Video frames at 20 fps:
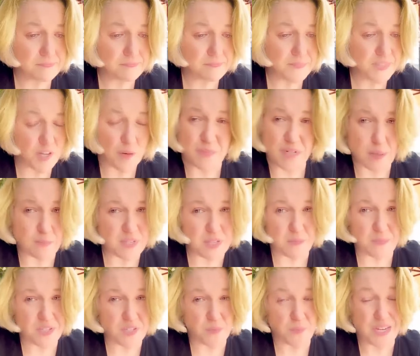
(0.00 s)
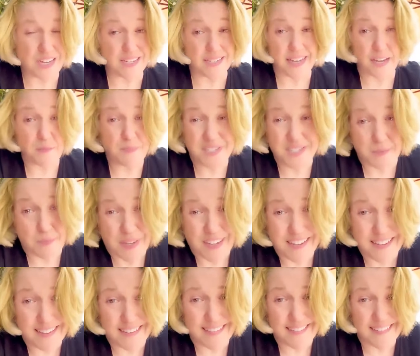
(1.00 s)
Sometimes he misspeaks. I misspeak.
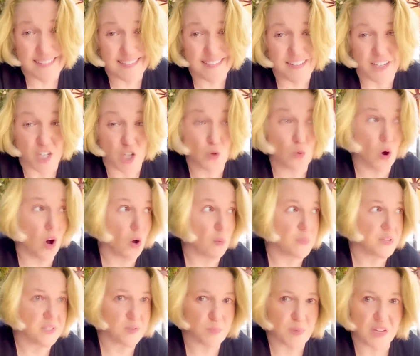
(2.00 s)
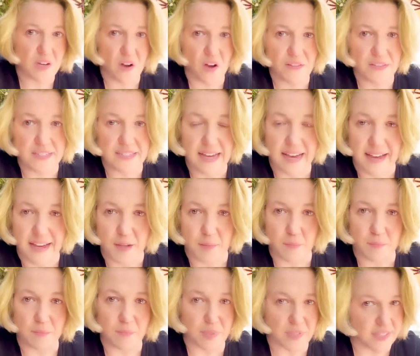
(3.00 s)
You all misspeak all the
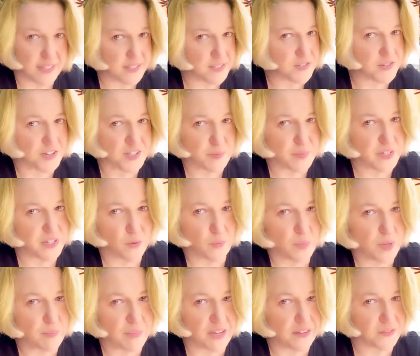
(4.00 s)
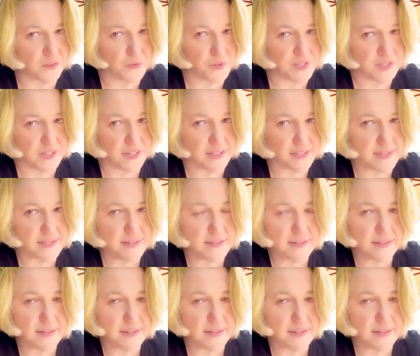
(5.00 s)
time. Please, trust me, don't make me get the receipts.